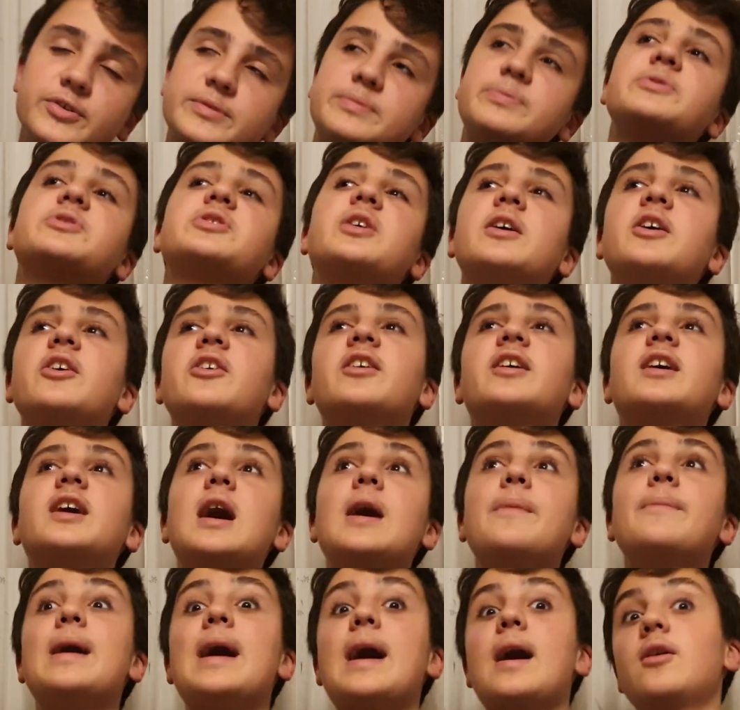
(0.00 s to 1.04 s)
which are gonna come
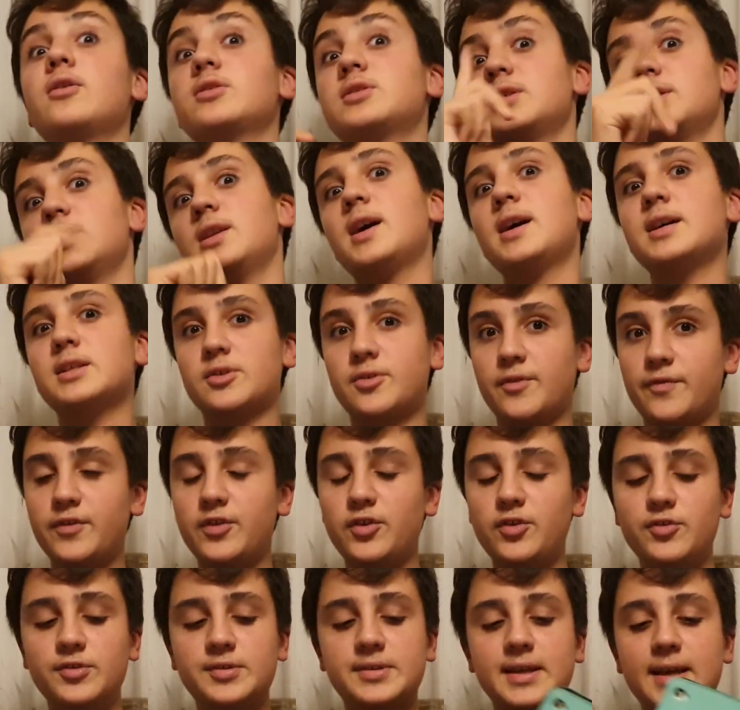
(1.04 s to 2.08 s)
out. Nice
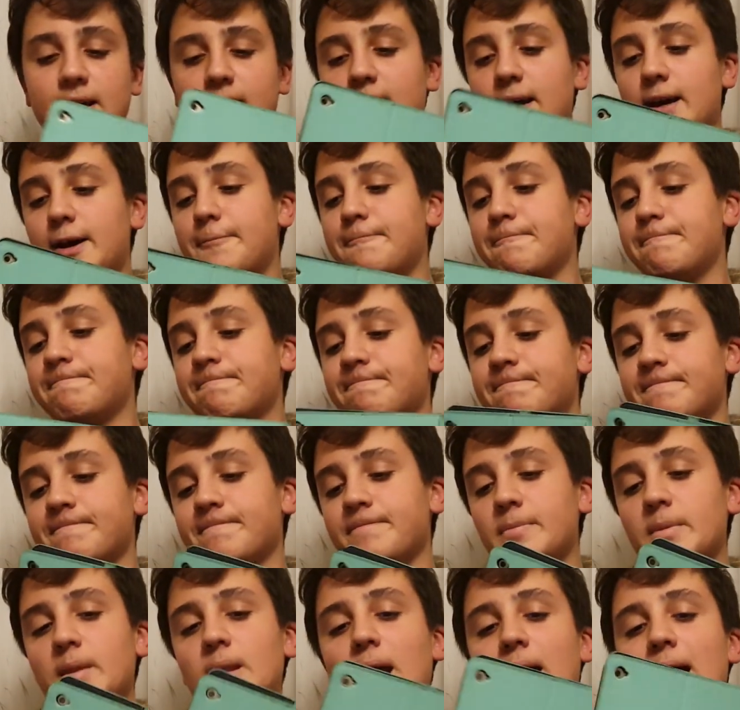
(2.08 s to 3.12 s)
reviews. And
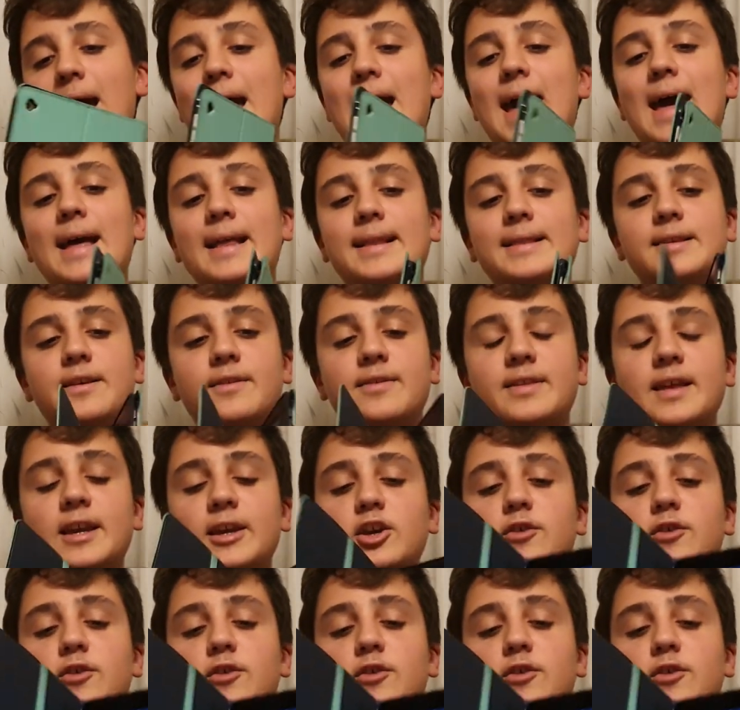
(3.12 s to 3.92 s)
thank you